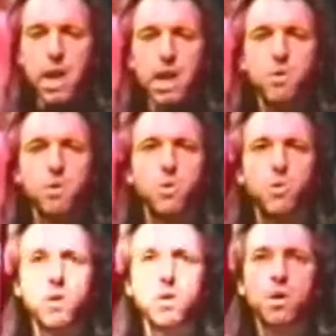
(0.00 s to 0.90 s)
havoc
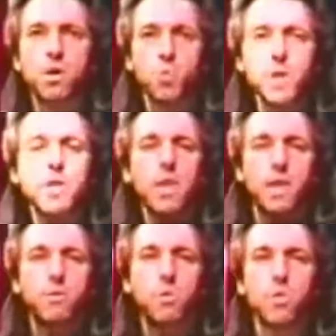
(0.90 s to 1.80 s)
with our, wreaking
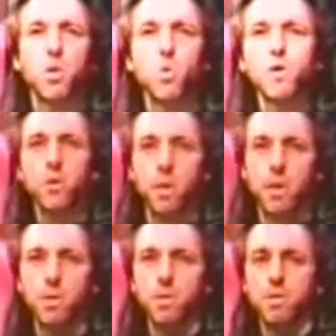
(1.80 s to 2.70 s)
havoc with our weather
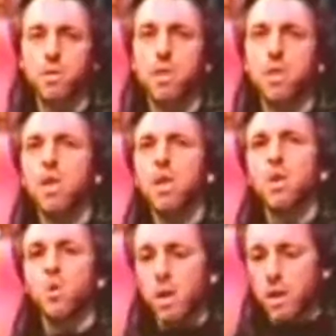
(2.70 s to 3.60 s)
patterns.
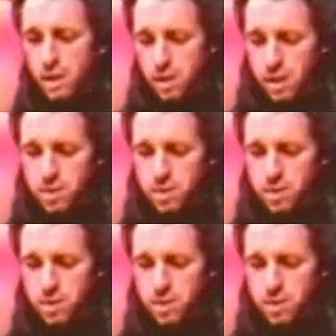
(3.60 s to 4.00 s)
Well, in